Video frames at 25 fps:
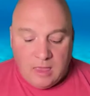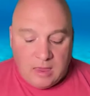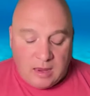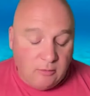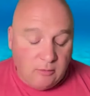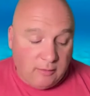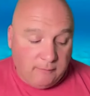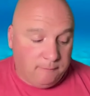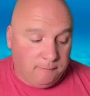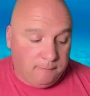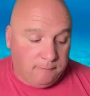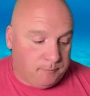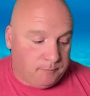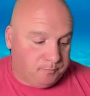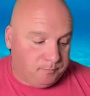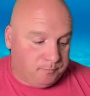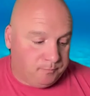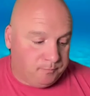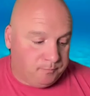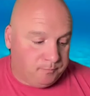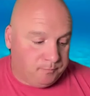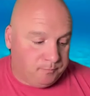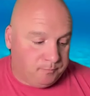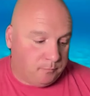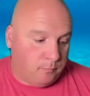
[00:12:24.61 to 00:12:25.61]
Anyway,
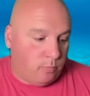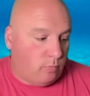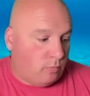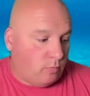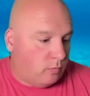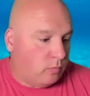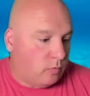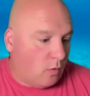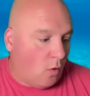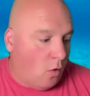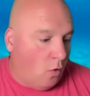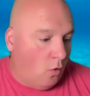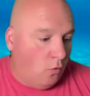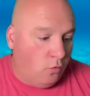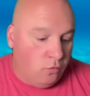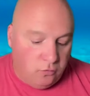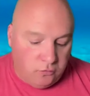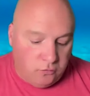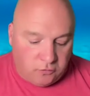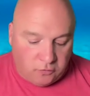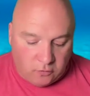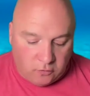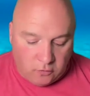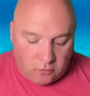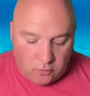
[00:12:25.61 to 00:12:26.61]

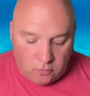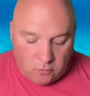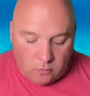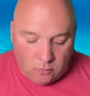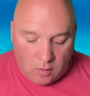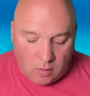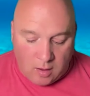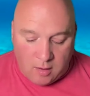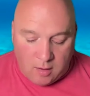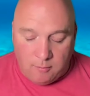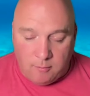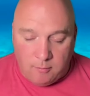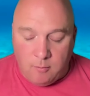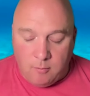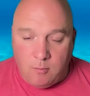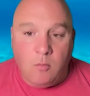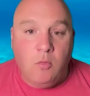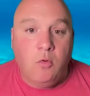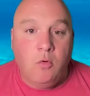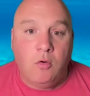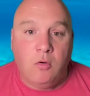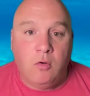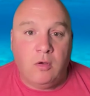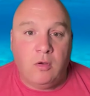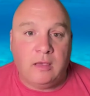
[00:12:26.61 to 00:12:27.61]
on to
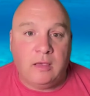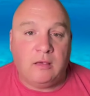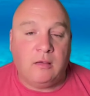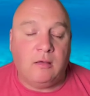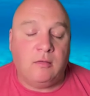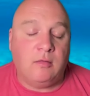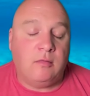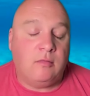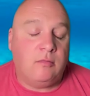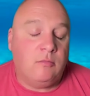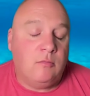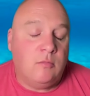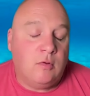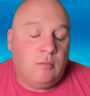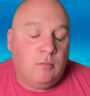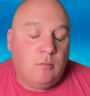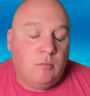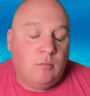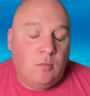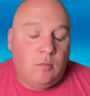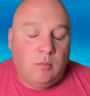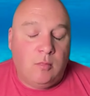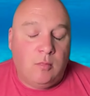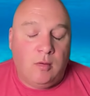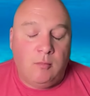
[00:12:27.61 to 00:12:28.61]
more
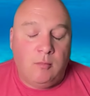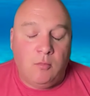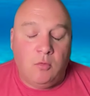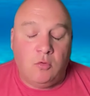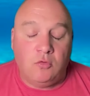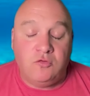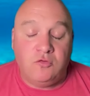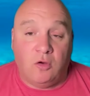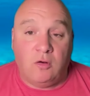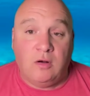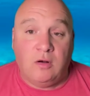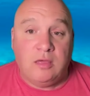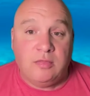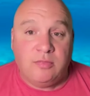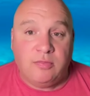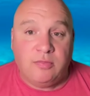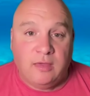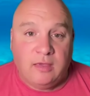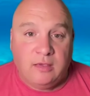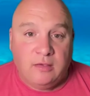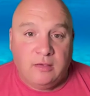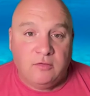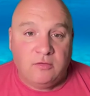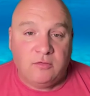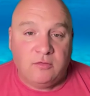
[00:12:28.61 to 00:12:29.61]

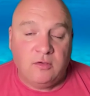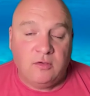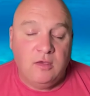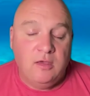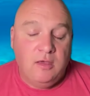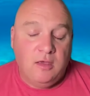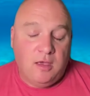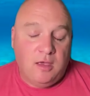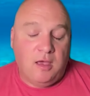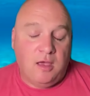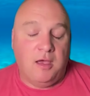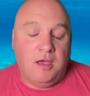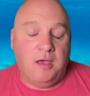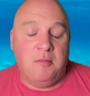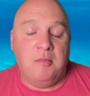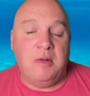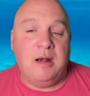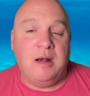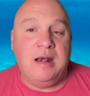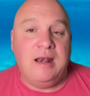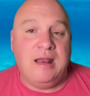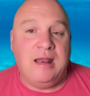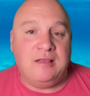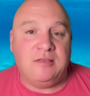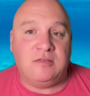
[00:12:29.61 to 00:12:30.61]
jolly things.
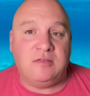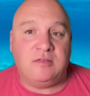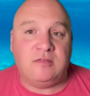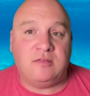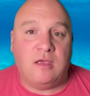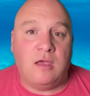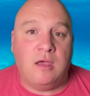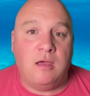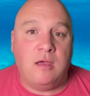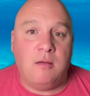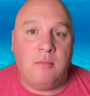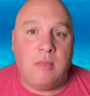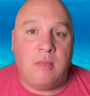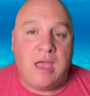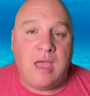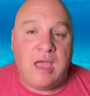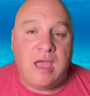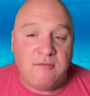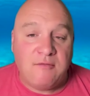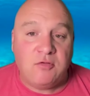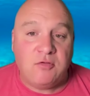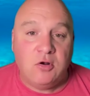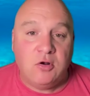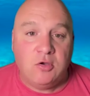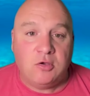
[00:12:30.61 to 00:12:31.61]
Let's
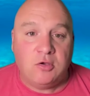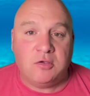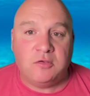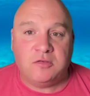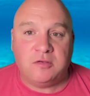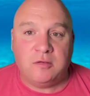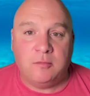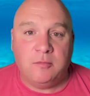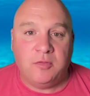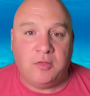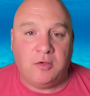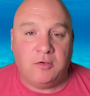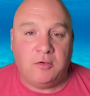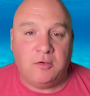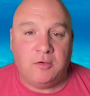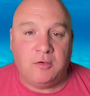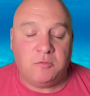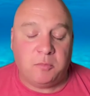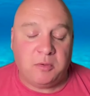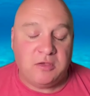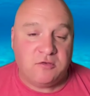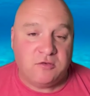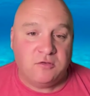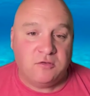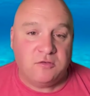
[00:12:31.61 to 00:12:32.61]
have a look at some of
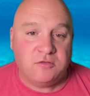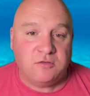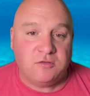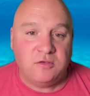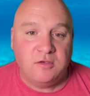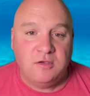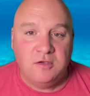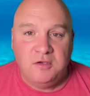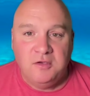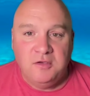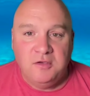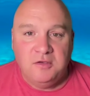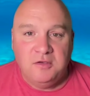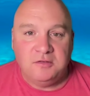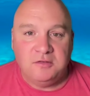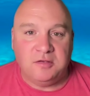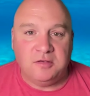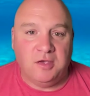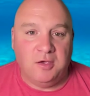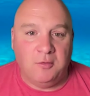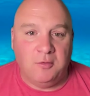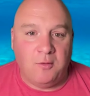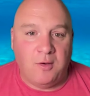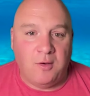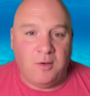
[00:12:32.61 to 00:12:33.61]
those pictures.
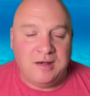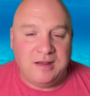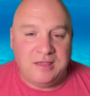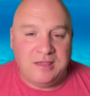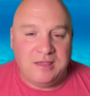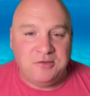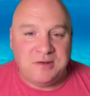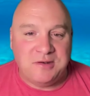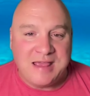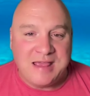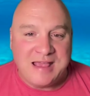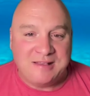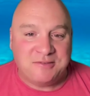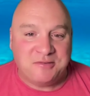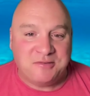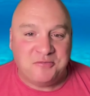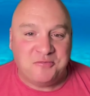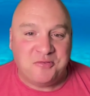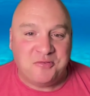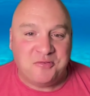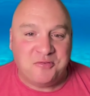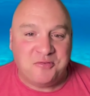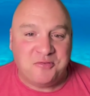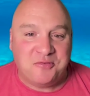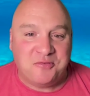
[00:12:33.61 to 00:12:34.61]
So I need you now
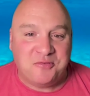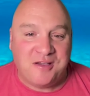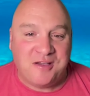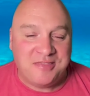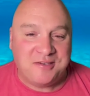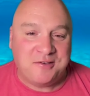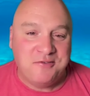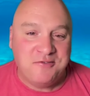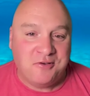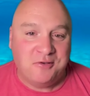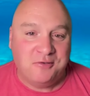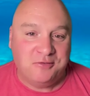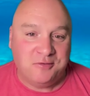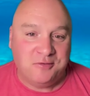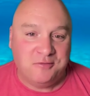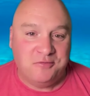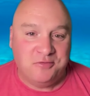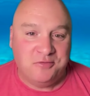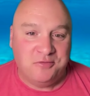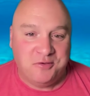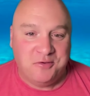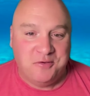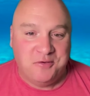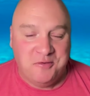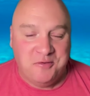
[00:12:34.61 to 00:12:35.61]
to fight the
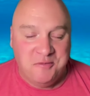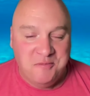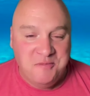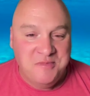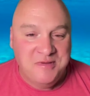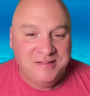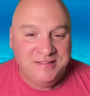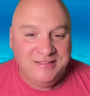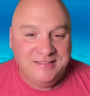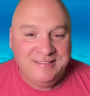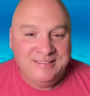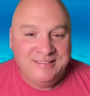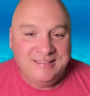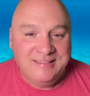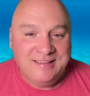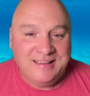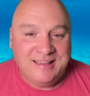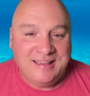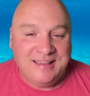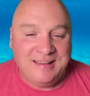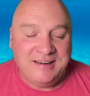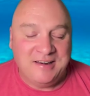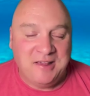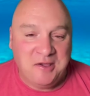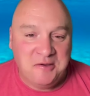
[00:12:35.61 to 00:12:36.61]
controls of Zoom
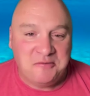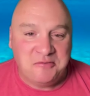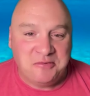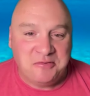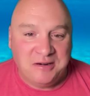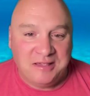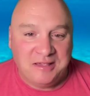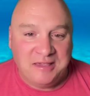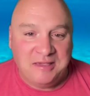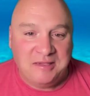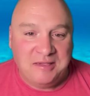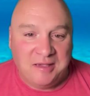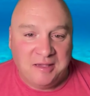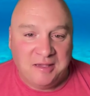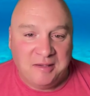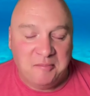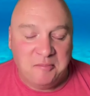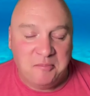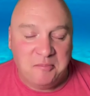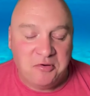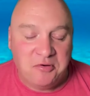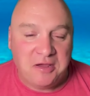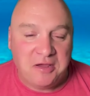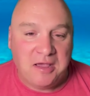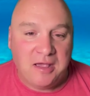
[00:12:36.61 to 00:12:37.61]
and hopefully
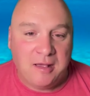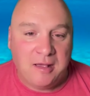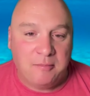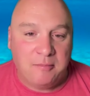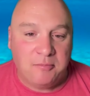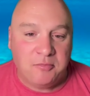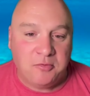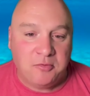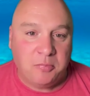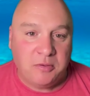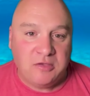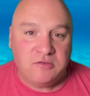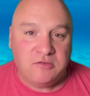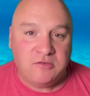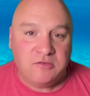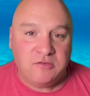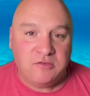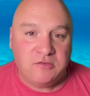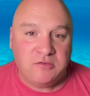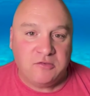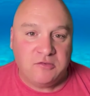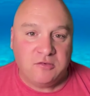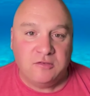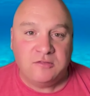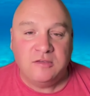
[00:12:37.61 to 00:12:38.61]
bring up your
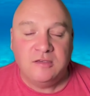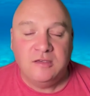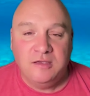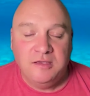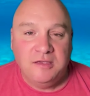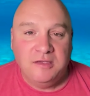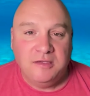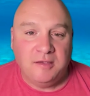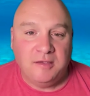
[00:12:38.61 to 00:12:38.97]
pictures,